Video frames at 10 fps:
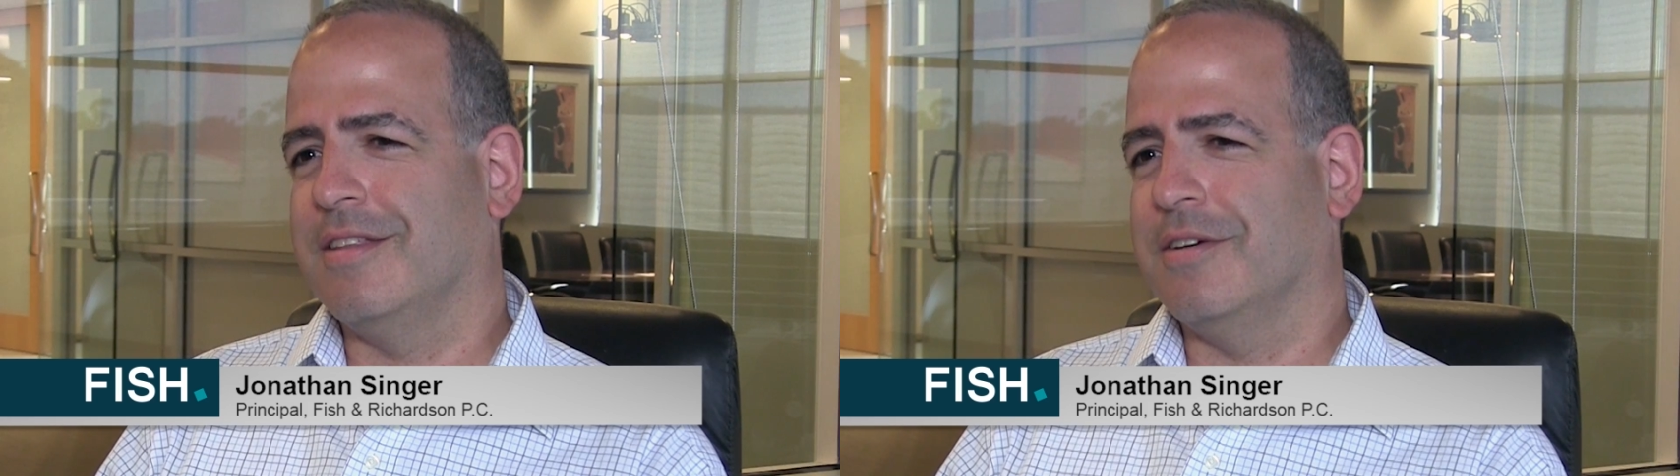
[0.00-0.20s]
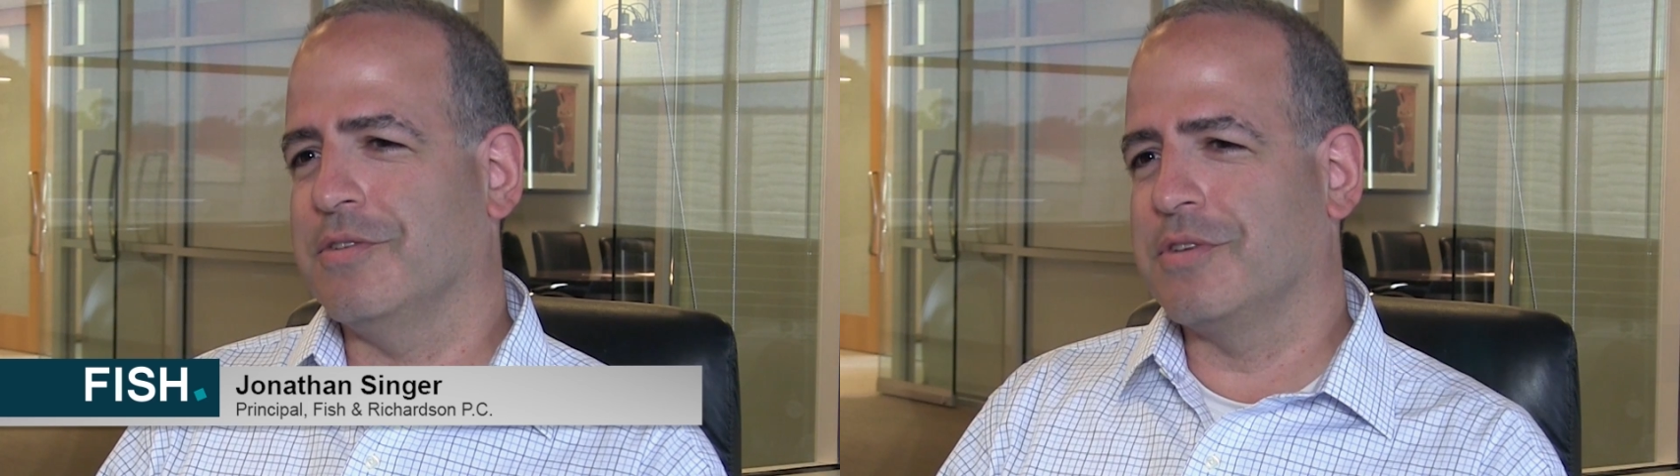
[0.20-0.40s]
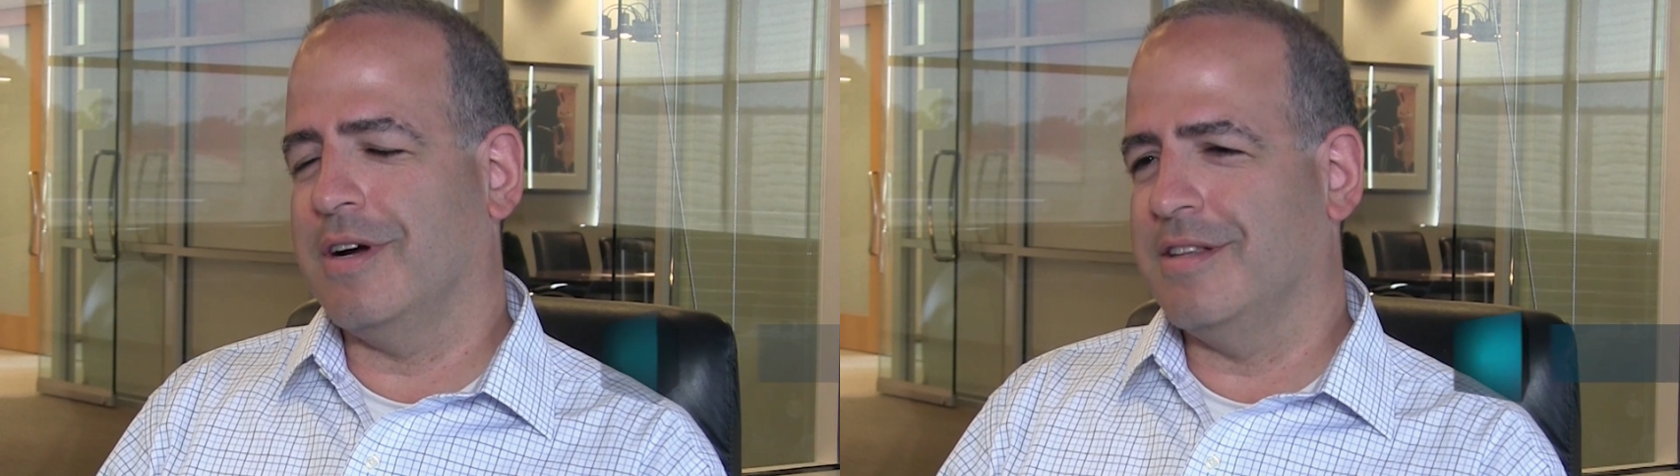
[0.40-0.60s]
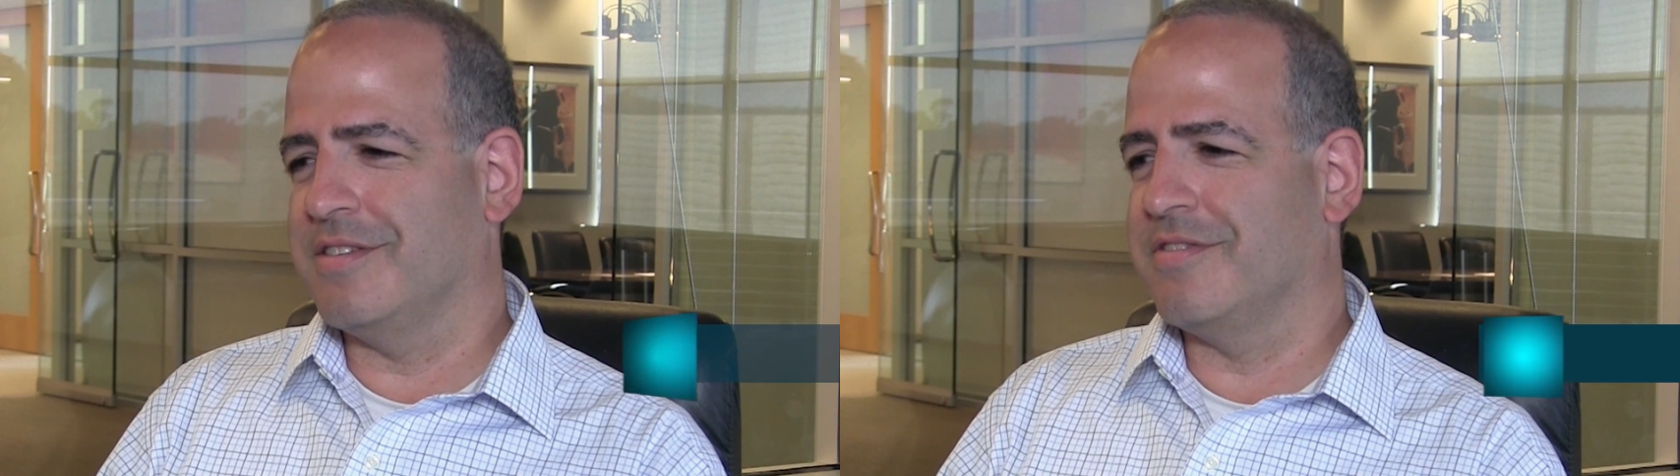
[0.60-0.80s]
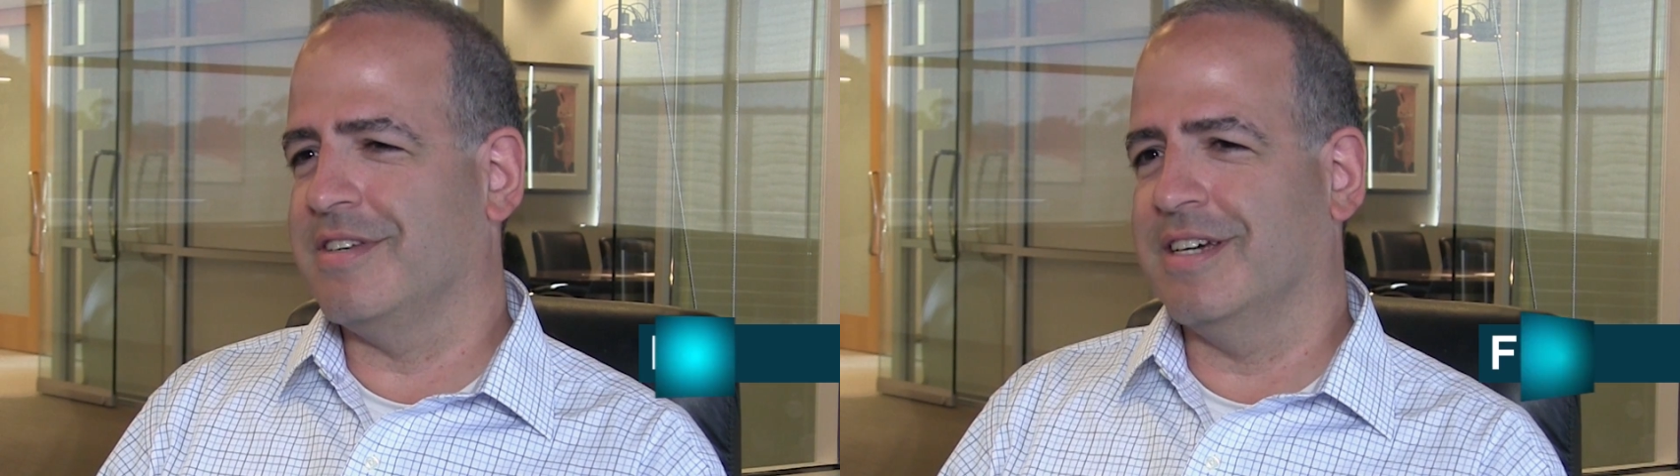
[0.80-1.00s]
those
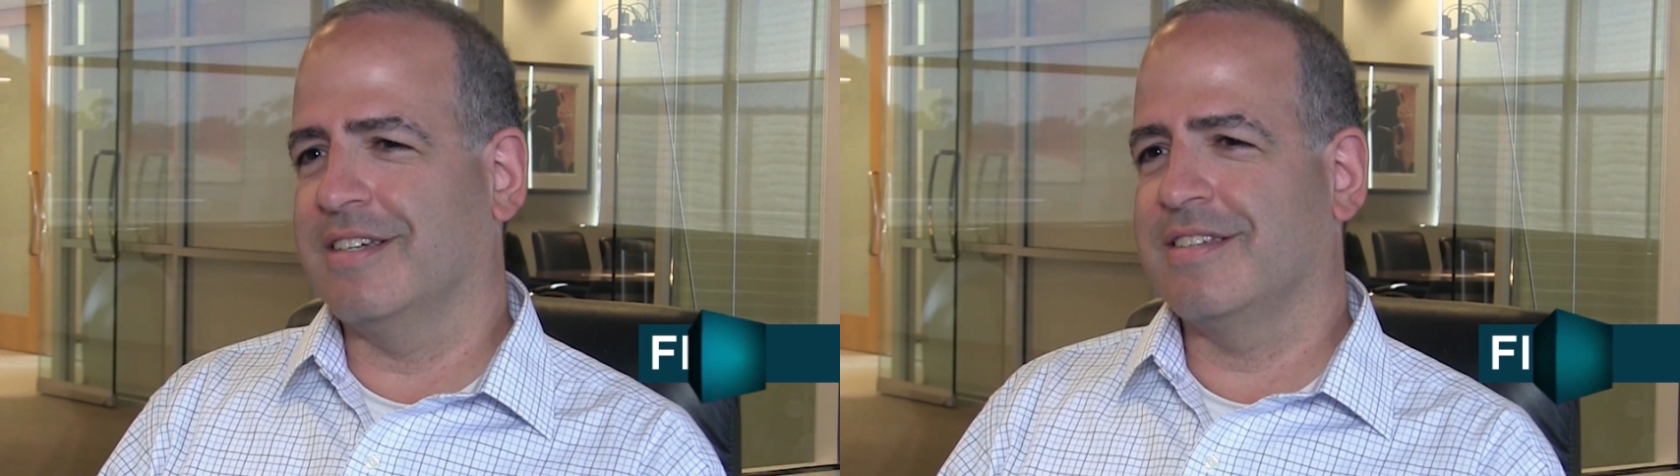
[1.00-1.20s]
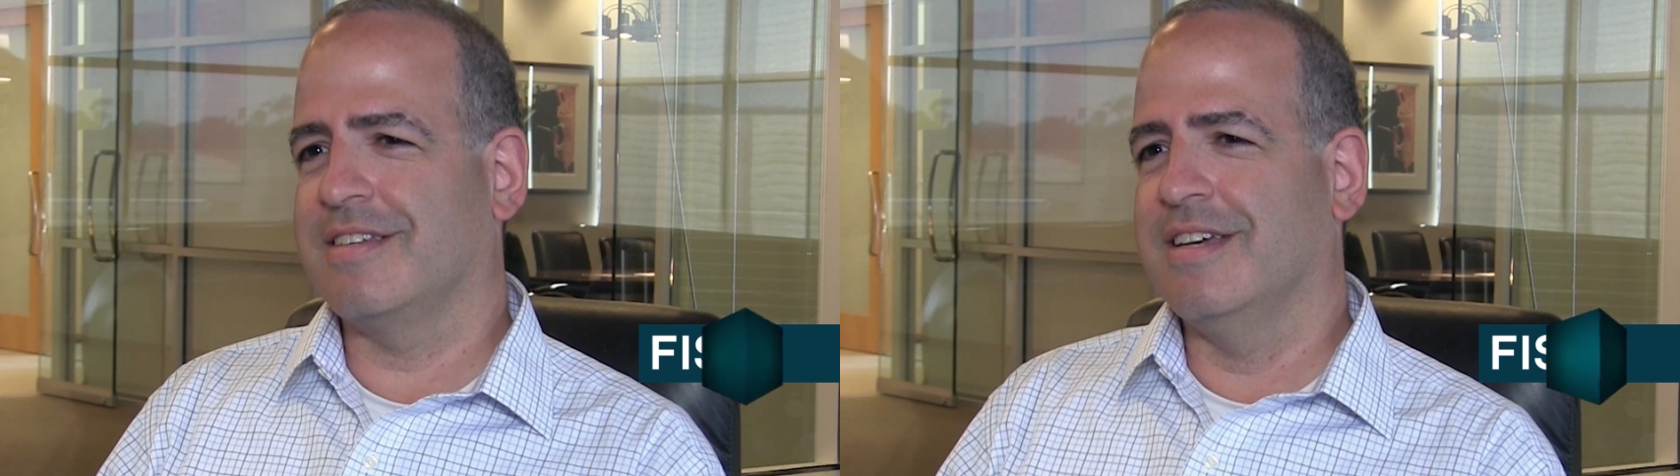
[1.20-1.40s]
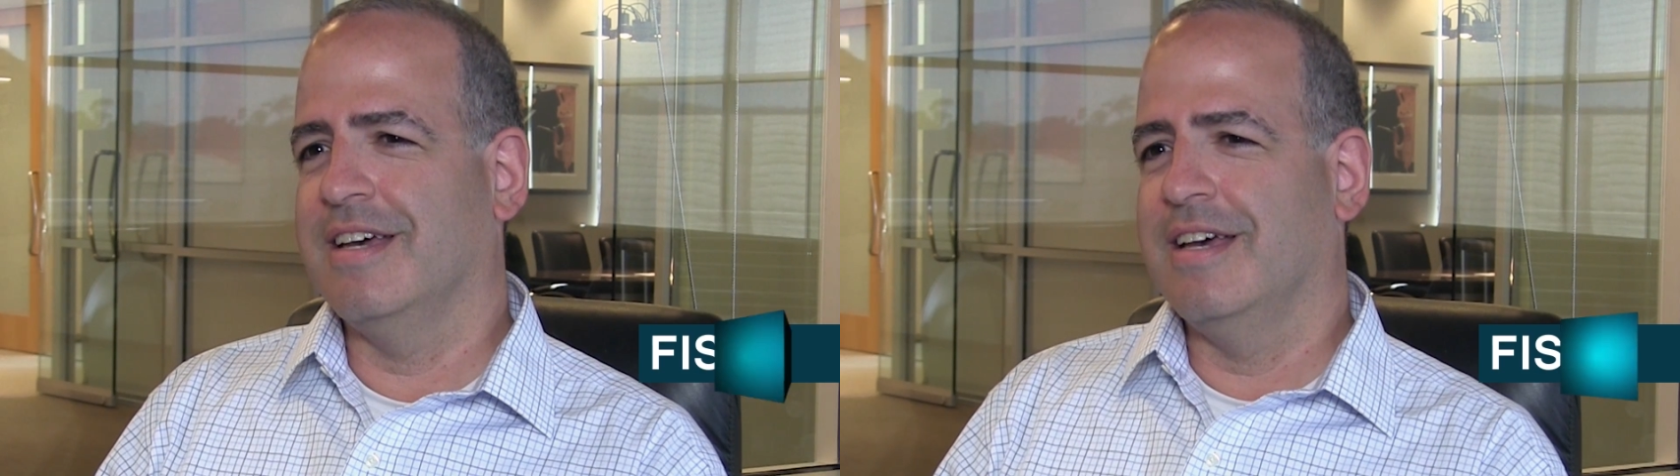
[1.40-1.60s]
kinds of things,